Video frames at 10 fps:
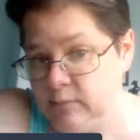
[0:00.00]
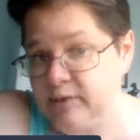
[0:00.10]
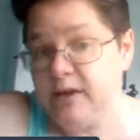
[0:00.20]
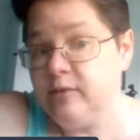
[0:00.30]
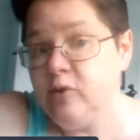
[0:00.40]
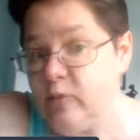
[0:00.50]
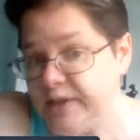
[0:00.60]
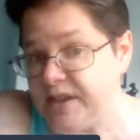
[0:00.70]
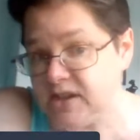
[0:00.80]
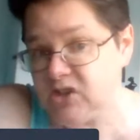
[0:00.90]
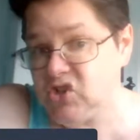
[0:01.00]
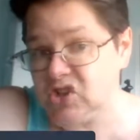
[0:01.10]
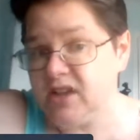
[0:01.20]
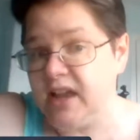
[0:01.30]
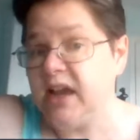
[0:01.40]
But at the moment, this is
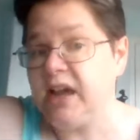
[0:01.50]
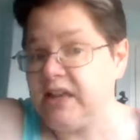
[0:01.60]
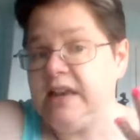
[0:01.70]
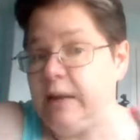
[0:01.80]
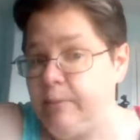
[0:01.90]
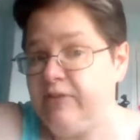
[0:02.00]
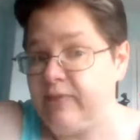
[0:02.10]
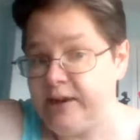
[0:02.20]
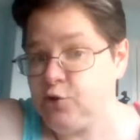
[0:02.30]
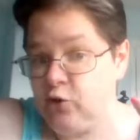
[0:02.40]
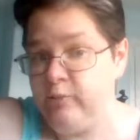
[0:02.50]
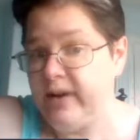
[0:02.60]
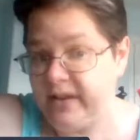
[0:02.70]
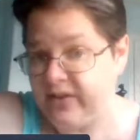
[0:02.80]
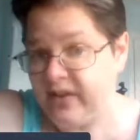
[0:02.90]
just like a cleanup of my torn
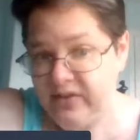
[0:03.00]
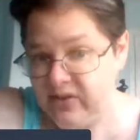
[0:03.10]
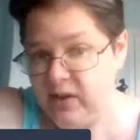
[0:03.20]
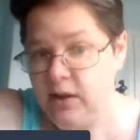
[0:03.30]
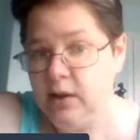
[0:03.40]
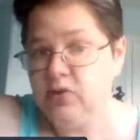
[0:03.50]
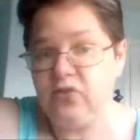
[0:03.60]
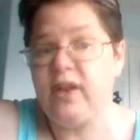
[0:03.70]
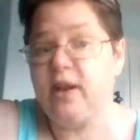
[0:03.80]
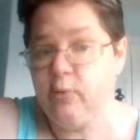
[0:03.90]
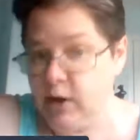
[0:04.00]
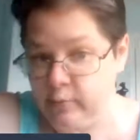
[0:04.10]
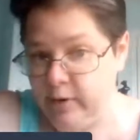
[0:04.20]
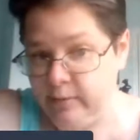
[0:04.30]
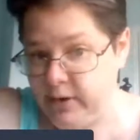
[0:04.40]
meniscus so I can walk
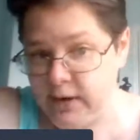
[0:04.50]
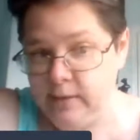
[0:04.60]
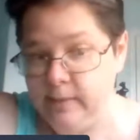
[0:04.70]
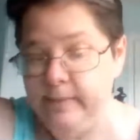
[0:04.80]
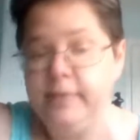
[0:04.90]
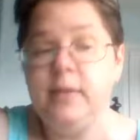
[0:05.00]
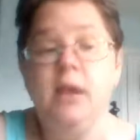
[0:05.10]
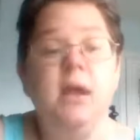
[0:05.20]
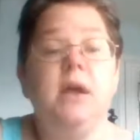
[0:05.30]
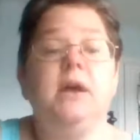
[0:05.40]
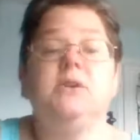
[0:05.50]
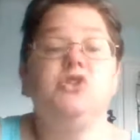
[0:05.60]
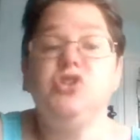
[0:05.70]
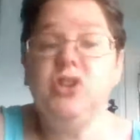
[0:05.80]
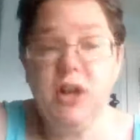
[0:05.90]
properly.
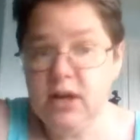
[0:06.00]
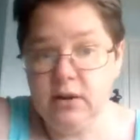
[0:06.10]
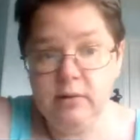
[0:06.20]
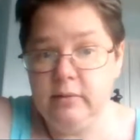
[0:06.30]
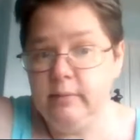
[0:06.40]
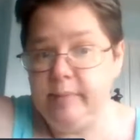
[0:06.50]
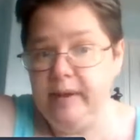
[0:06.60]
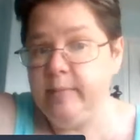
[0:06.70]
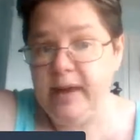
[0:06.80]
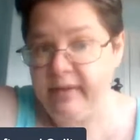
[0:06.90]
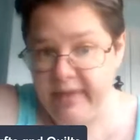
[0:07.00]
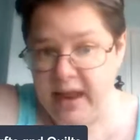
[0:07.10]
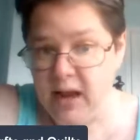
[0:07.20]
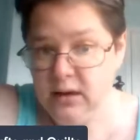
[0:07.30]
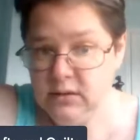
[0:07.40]
Should not be a big
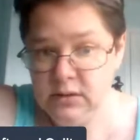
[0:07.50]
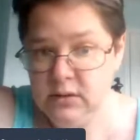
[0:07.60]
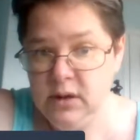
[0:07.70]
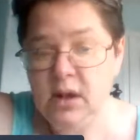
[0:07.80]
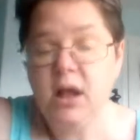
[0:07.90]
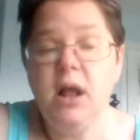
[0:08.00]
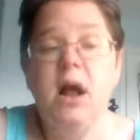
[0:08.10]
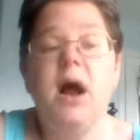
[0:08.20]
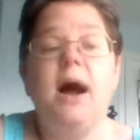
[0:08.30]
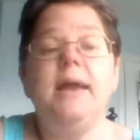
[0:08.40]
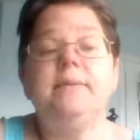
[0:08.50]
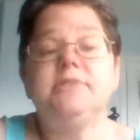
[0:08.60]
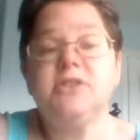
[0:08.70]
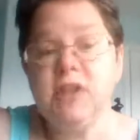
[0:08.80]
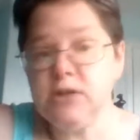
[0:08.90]
thing. I am
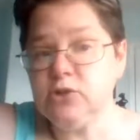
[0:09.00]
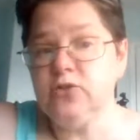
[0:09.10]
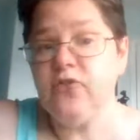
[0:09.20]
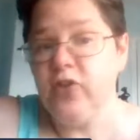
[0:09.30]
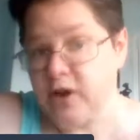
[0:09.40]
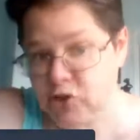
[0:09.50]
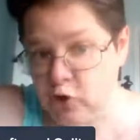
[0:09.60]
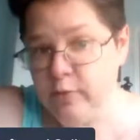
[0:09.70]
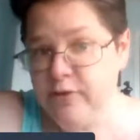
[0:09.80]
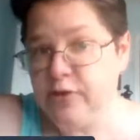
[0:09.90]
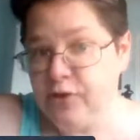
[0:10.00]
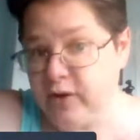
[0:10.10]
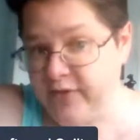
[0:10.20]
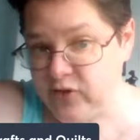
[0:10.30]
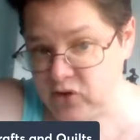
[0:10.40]
scheduled for October the
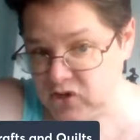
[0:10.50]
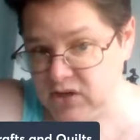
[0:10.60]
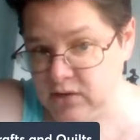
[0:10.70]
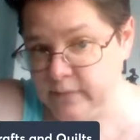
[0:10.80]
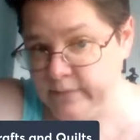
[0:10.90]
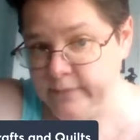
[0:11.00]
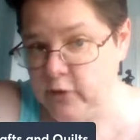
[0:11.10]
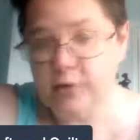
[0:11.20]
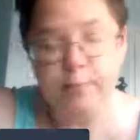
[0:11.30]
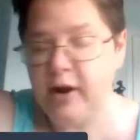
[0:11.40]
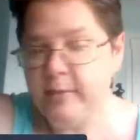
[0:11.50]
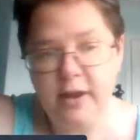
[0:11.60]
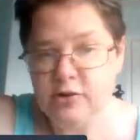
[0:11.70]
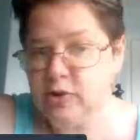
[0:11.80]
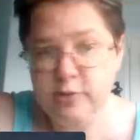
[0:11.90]
31st. Or pardon me,
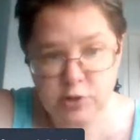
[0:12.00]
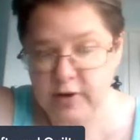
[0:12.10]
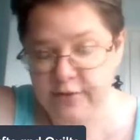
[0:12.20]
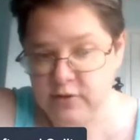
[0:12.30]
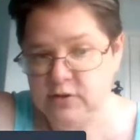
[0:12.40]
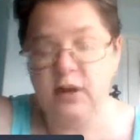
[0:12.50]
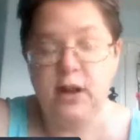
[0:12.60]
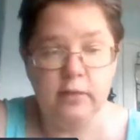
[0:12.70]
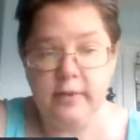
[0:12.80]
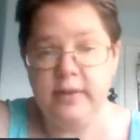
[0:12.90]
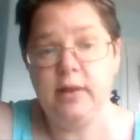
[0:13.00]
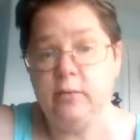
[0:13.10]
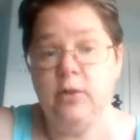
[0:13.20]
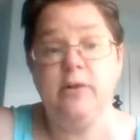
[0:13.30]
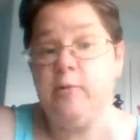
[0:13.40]
October 21st, not Halloween. That
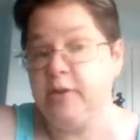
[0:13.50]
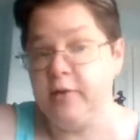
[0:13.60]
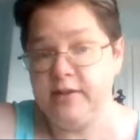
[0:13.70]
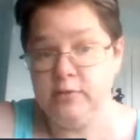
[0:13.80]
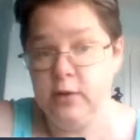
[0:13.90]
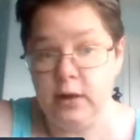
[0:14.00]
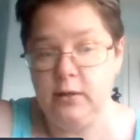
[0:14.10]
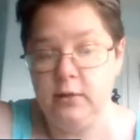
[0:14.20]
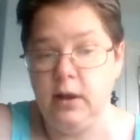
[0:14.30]
would be crazy, wouldn't it?